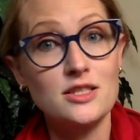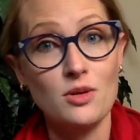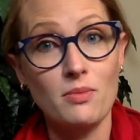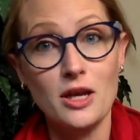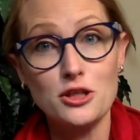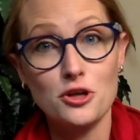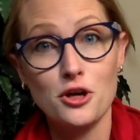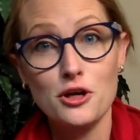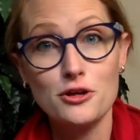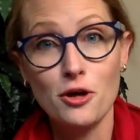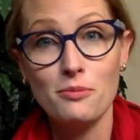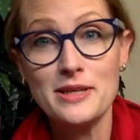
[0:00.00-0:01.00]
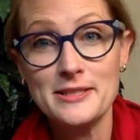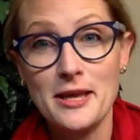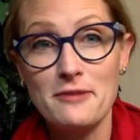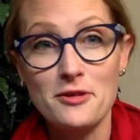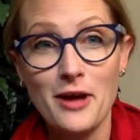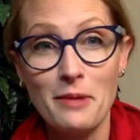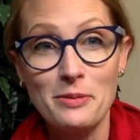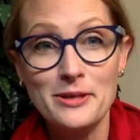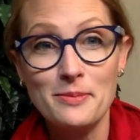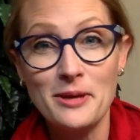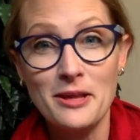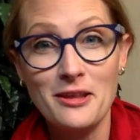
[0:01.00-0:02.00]
so make sure you don't miss it if you happen to
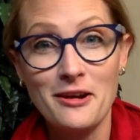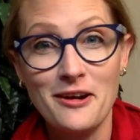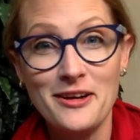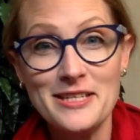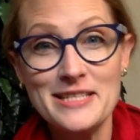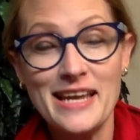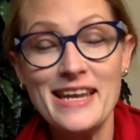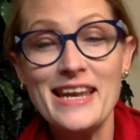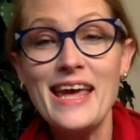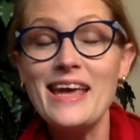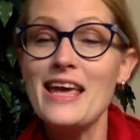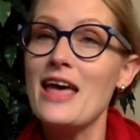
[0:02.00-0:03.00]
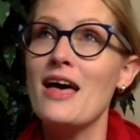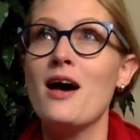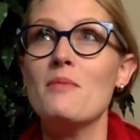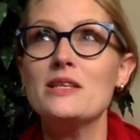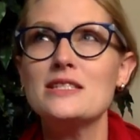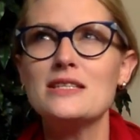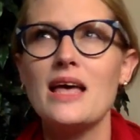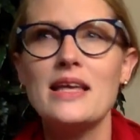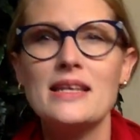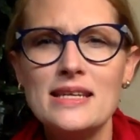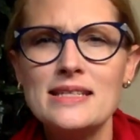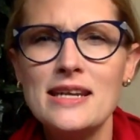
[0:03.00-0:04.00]
be there on a Sunday. It
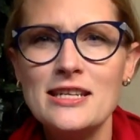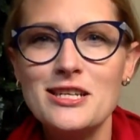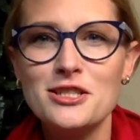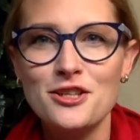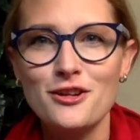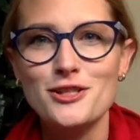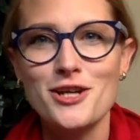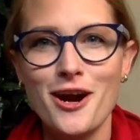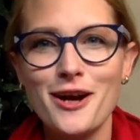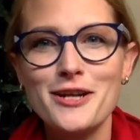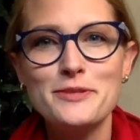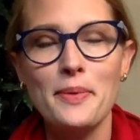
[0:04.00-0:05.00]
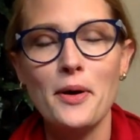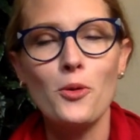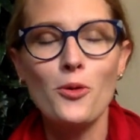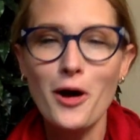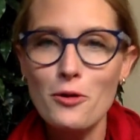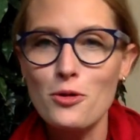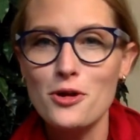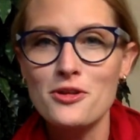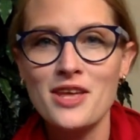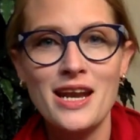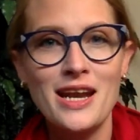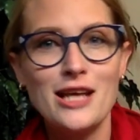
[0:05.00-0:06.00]
is an additional charge, but well worth
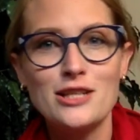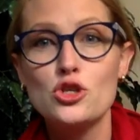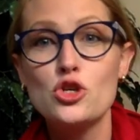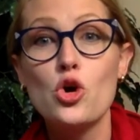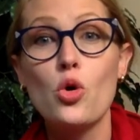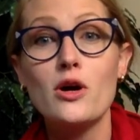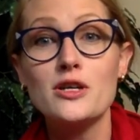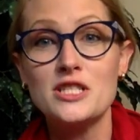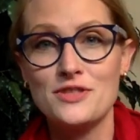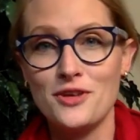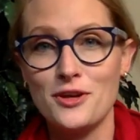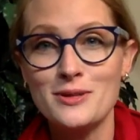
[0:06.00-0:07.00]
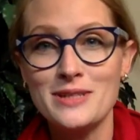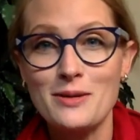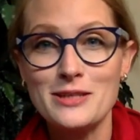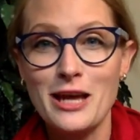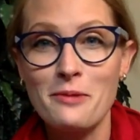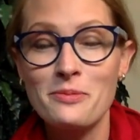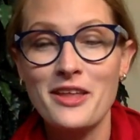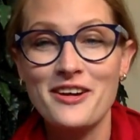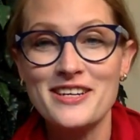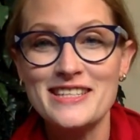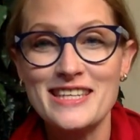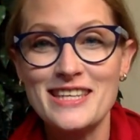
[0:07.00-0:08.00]
it. It has gorgeous views. I was up there
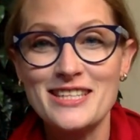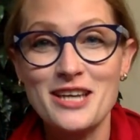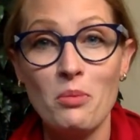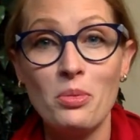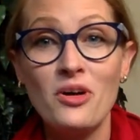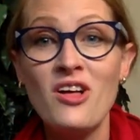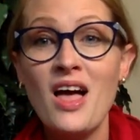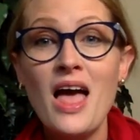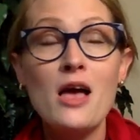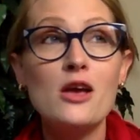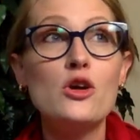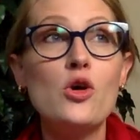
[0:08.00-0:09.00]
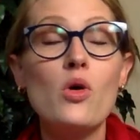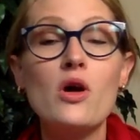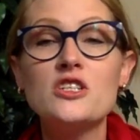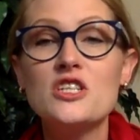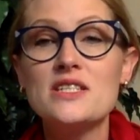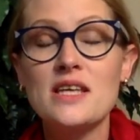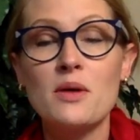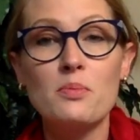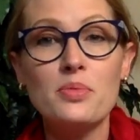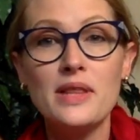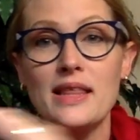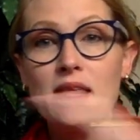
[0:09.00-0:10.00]
to see the chapel. gorgeous,
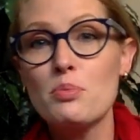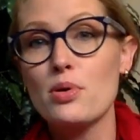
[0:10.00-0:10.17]
completely